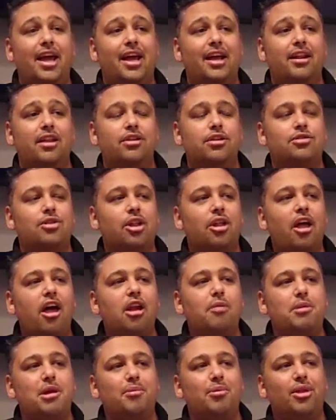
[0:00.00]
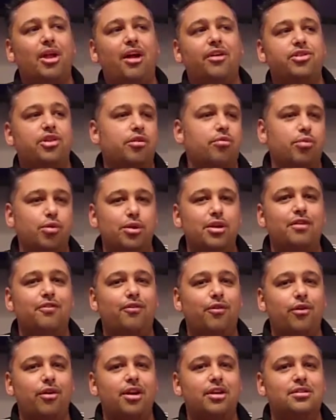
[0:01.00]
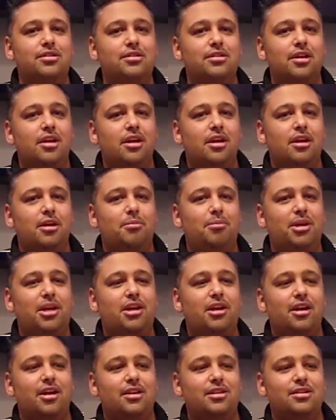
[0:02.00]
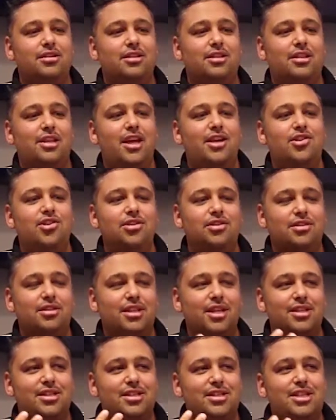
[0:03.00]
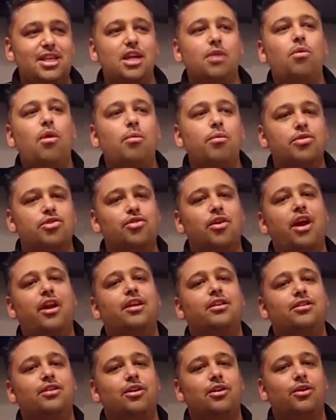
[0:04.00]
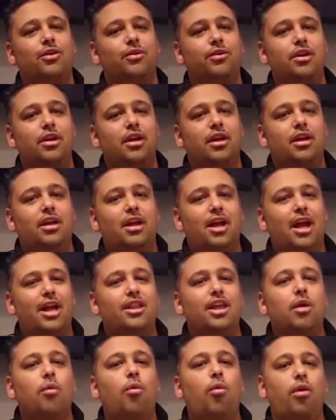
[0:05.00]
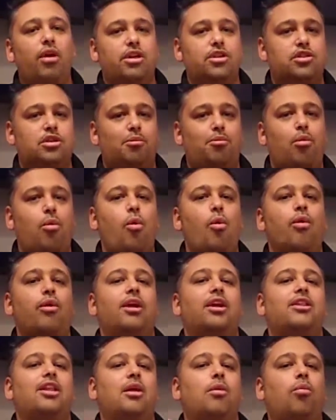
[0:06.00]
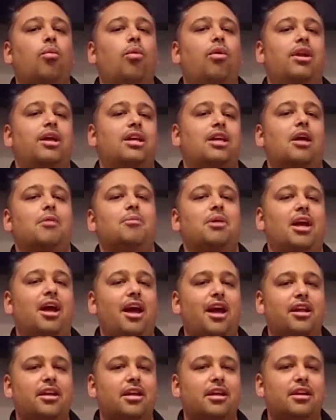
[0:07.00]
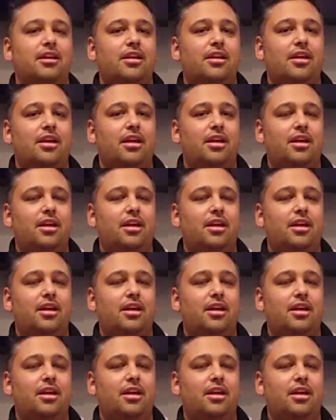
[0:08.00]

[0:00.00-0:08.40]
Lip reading: and there's a lot of people out there rooting for us because they see what we're trying to do, and they want to support it, and they want to get behind it,